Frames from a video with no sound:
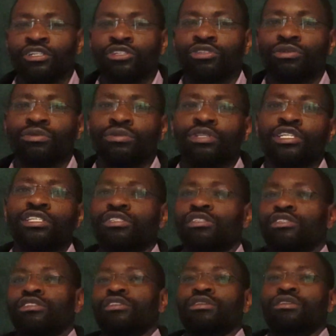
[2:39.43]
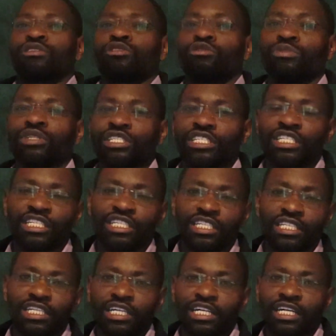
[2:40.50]
So this
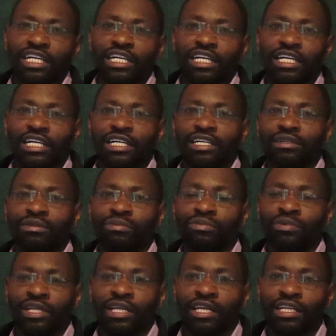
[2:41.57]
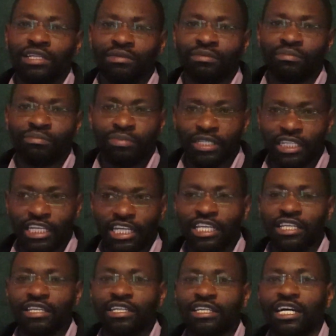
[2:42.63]
committee uh, will
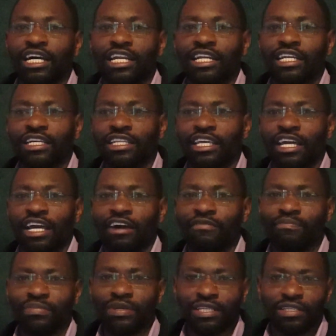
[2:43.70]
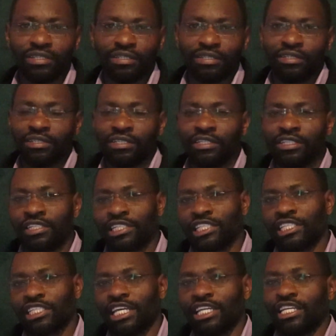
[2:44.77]
begin, and uh, they have been
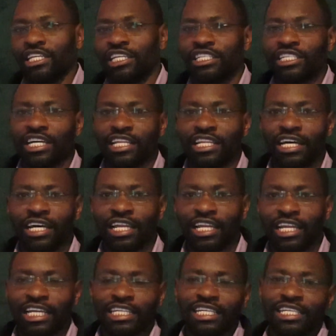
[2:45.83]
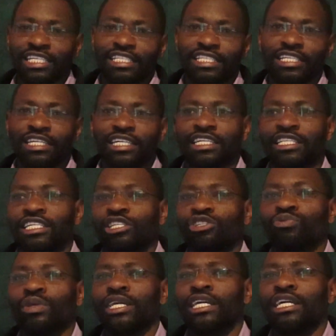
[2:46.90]
sending each other letters uh,
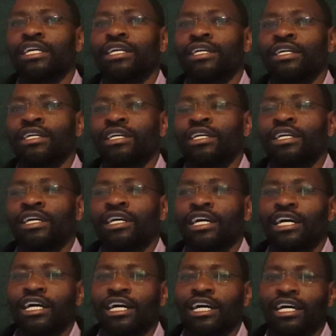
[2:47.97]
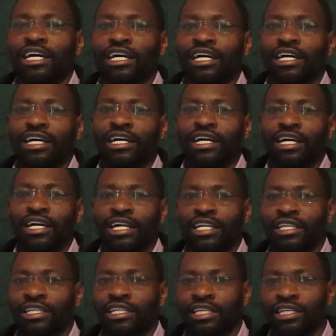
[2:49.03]
this week,
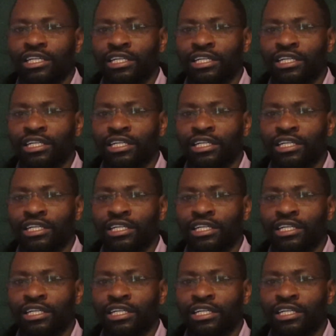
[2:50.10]
and